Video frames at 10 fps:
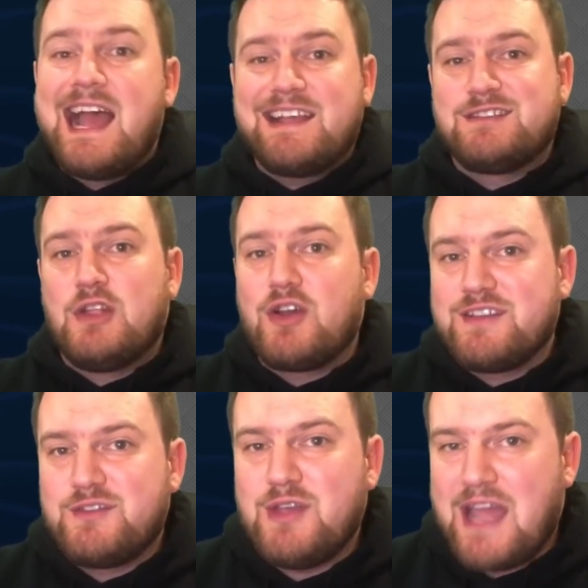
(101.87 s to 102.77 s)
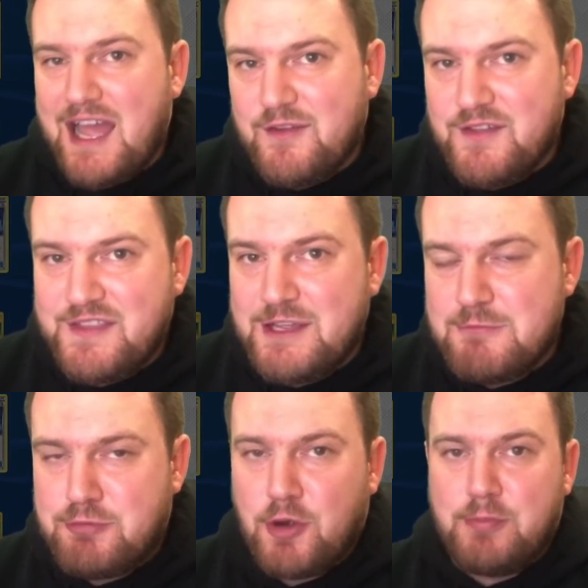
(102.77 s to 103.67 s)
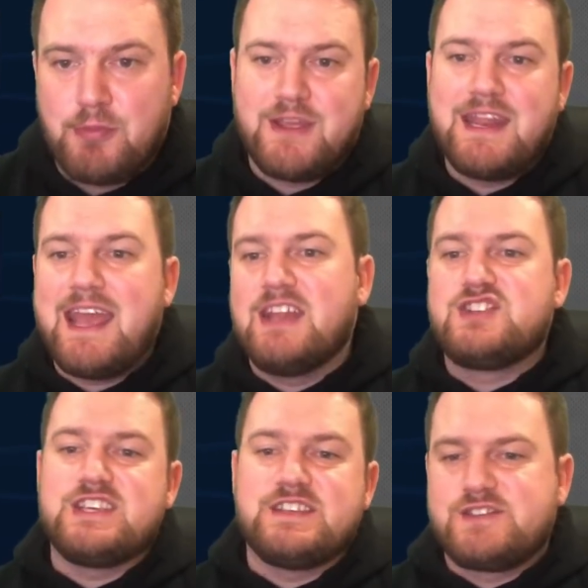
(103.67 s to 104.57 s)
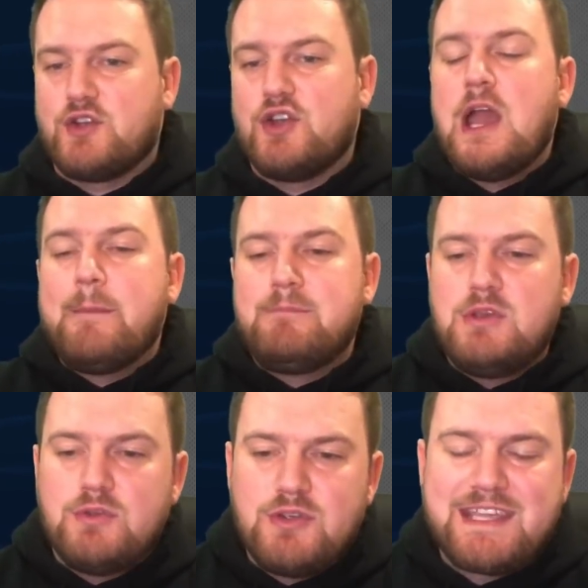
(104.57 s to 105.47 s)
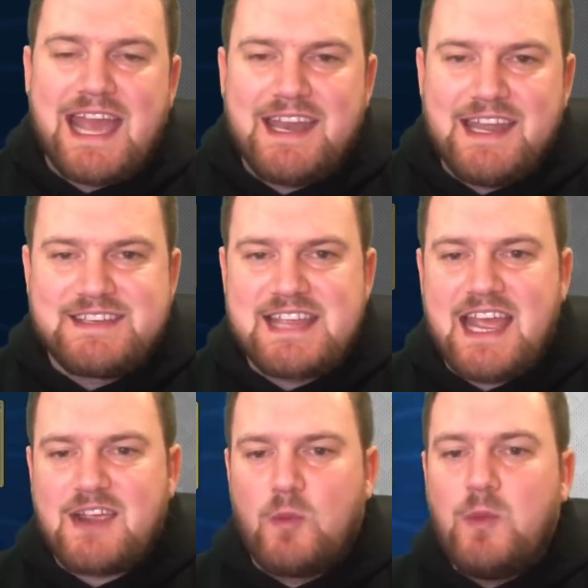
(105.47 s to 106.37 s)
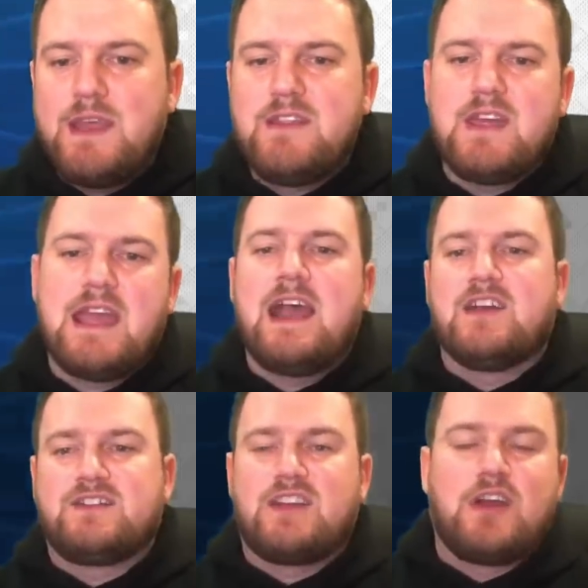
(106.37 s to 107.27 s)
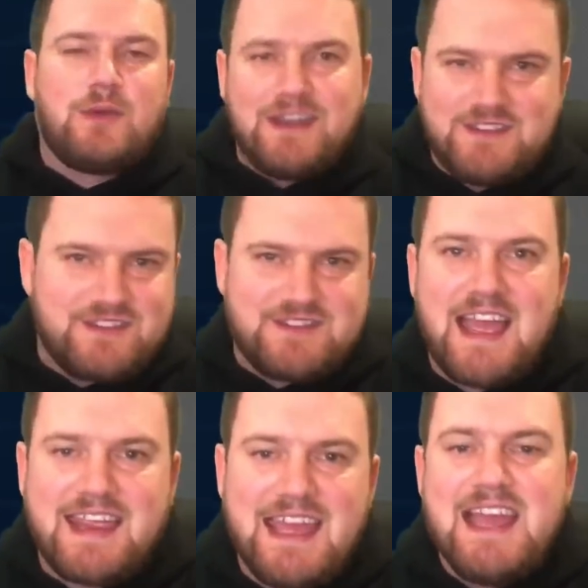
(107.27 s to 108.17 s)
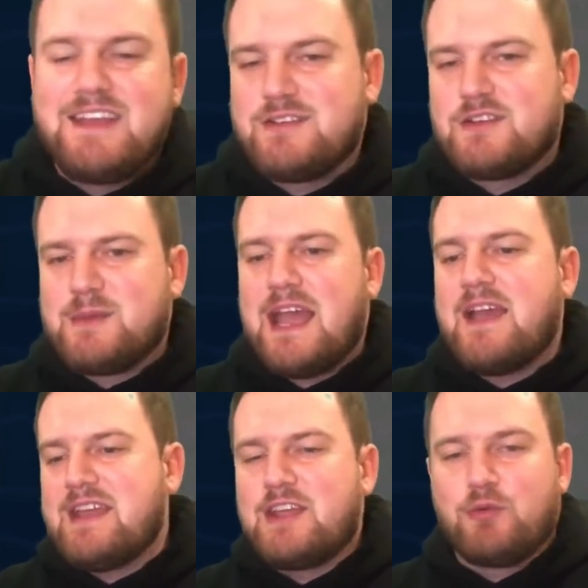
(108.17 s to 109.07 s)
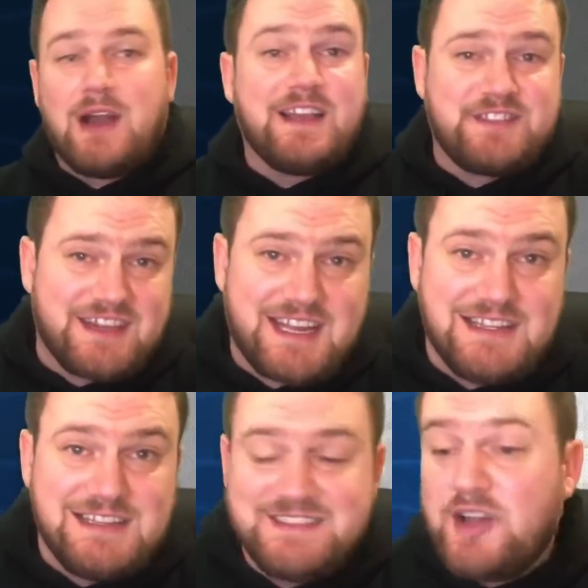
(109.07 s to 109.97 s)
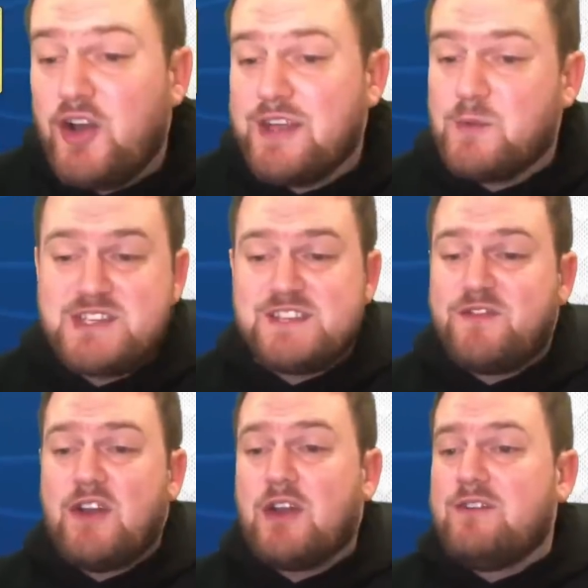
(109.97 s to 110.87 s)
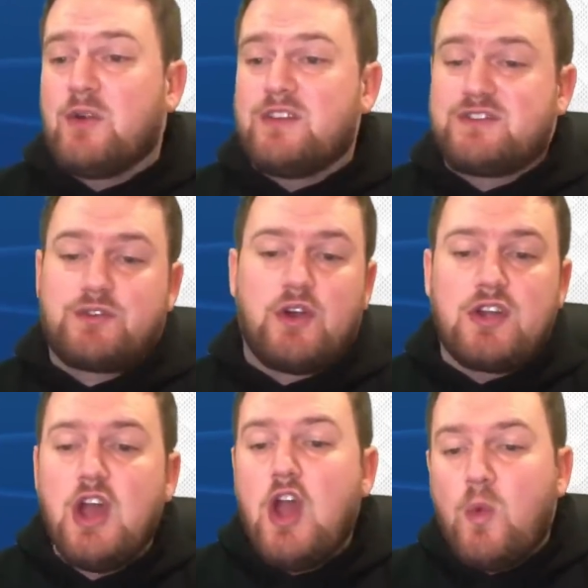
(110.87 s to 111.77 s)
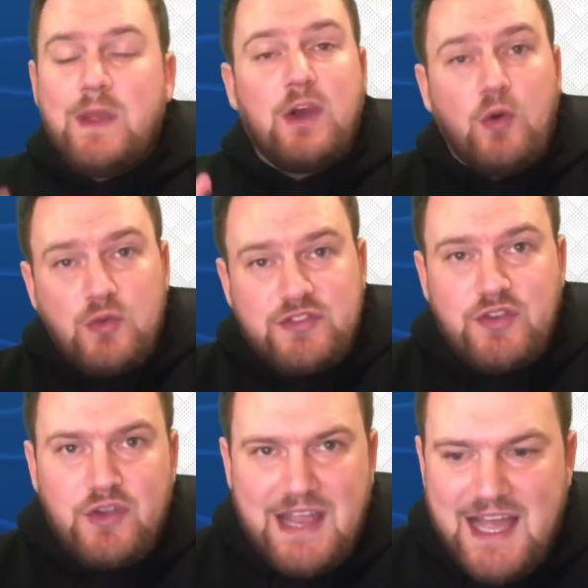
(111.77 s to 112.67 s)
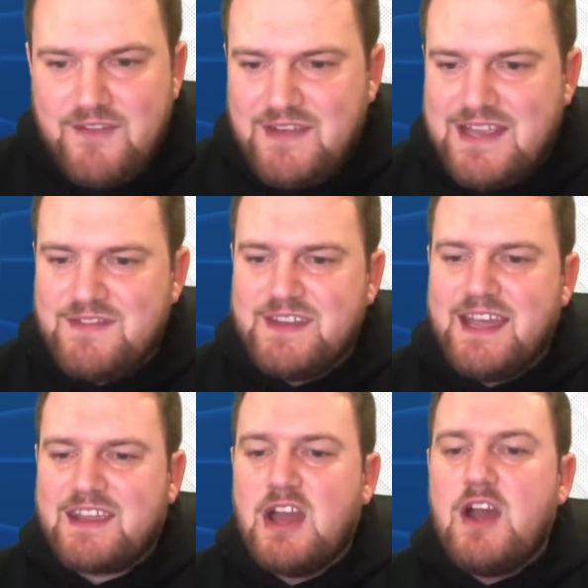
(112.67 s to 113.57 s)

as long as you have the appropriate energy. So Mew can attack with our Tsareena's attack as long as we have a grass and a colorless on it, which is very, very strong. We also have in the deck